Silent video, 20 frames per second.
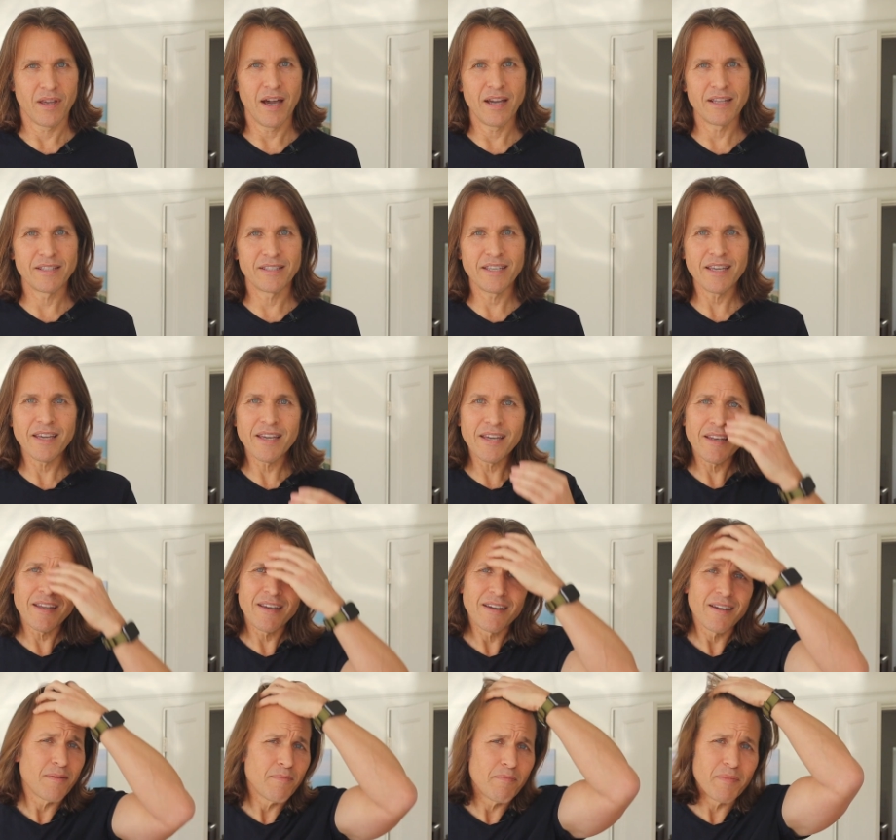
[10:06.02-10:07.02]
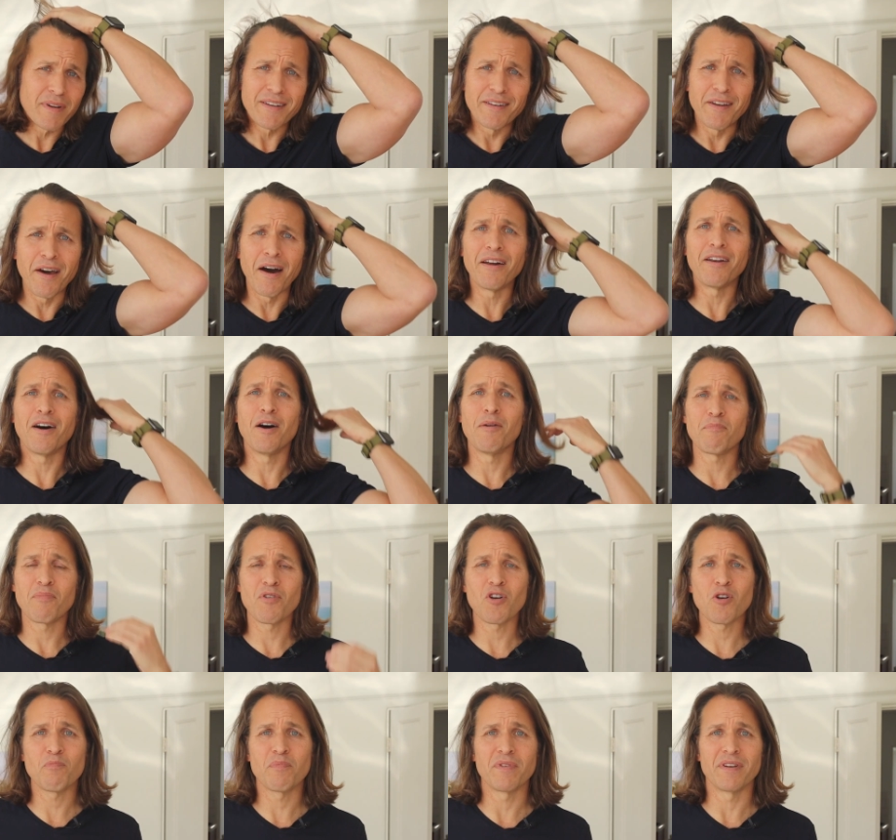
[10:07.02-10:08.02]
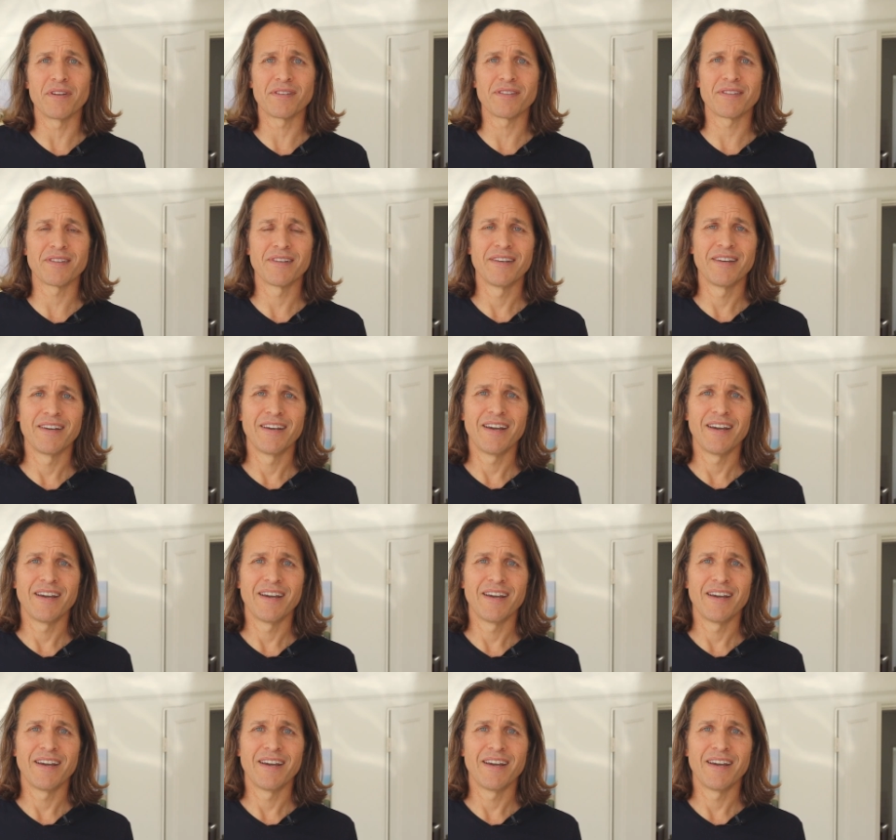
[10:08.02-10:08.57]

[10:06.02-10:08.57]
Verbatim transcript: I did, but not on purpose.